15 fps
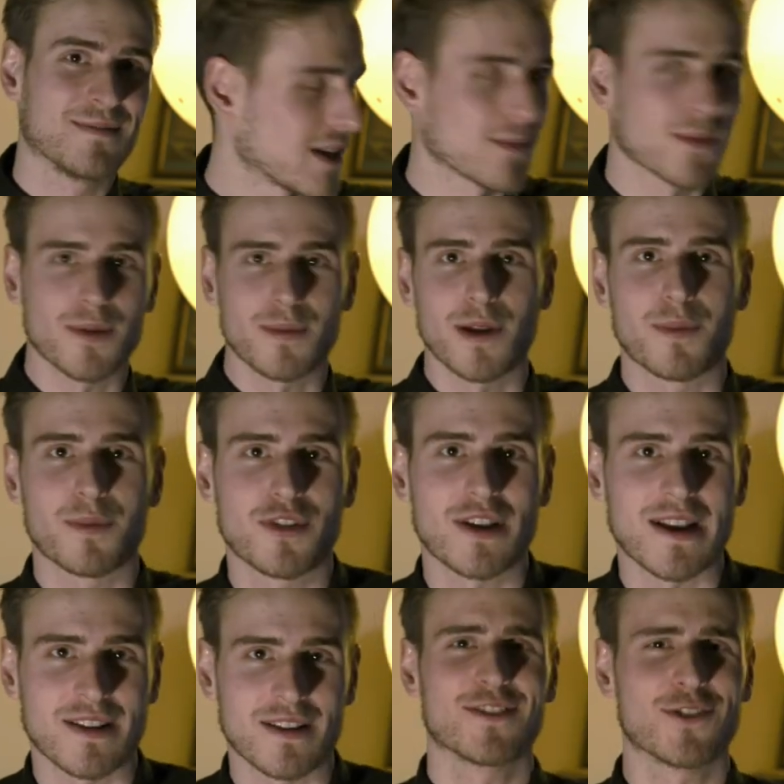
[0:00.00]
then I'm going to be
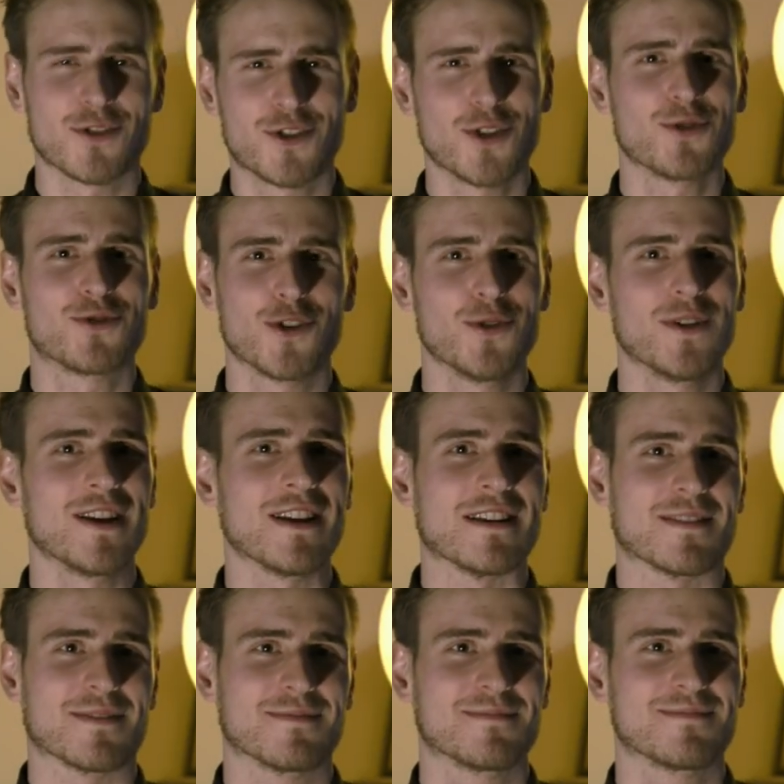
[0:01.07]
upset. So do tune
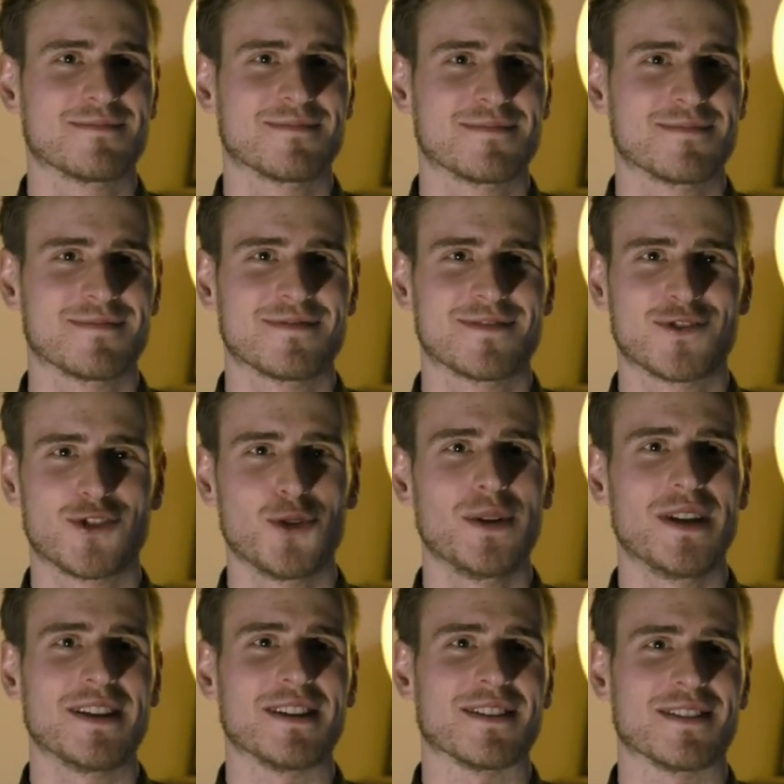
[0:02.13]
in.
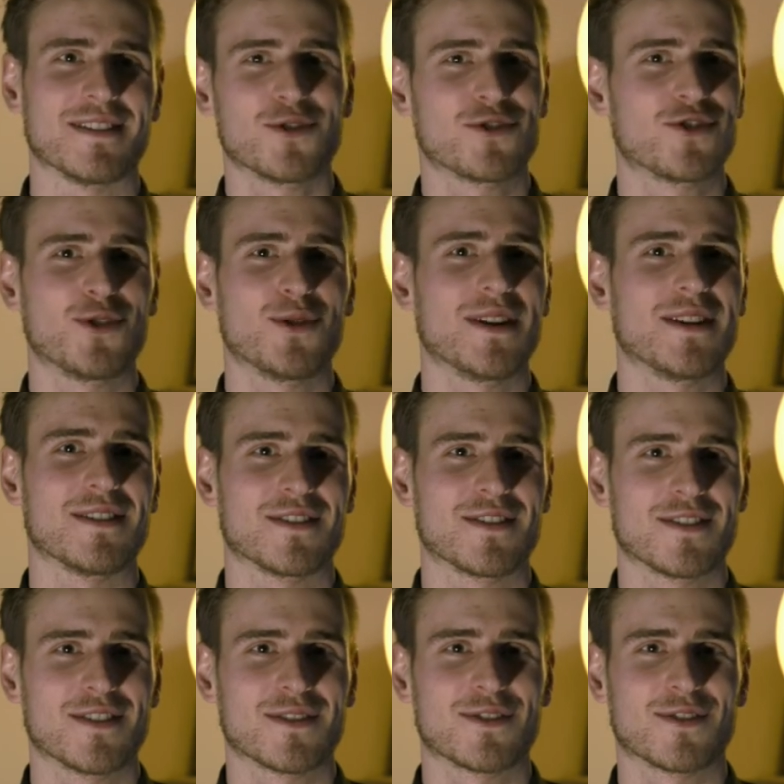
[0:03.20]
Tune in. Don't tune in.
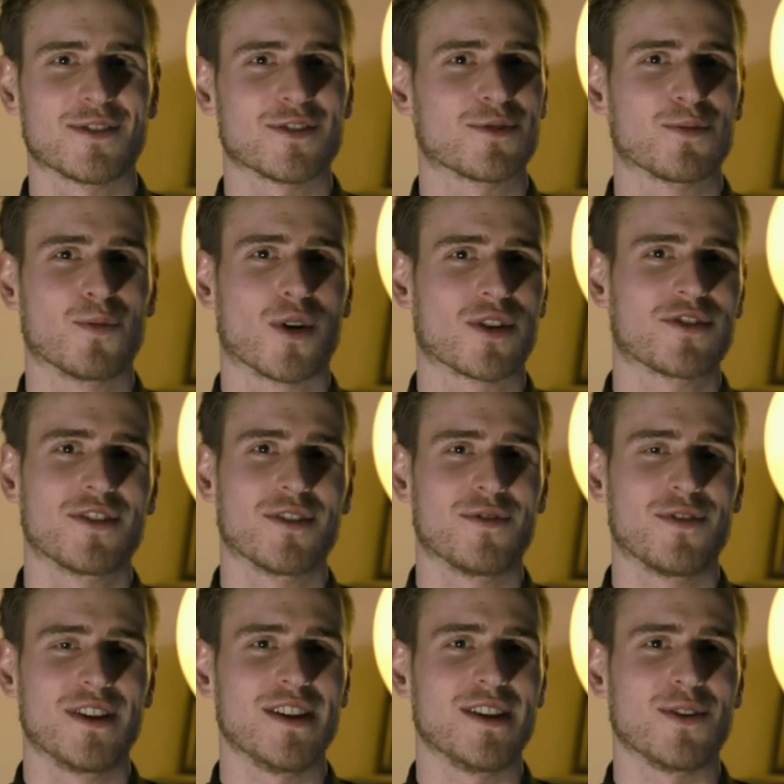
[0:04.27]
Just watch
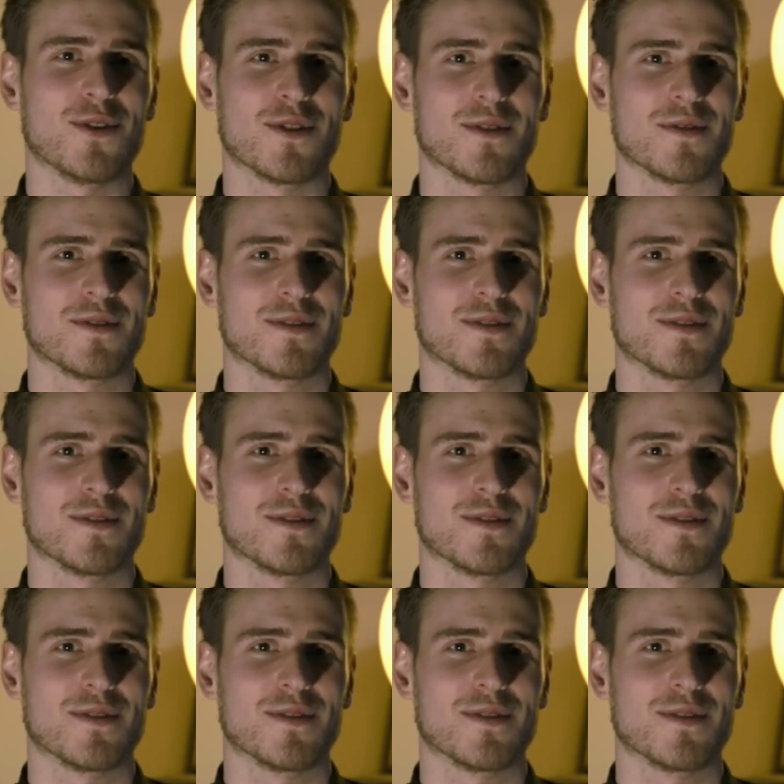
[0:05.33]
the video.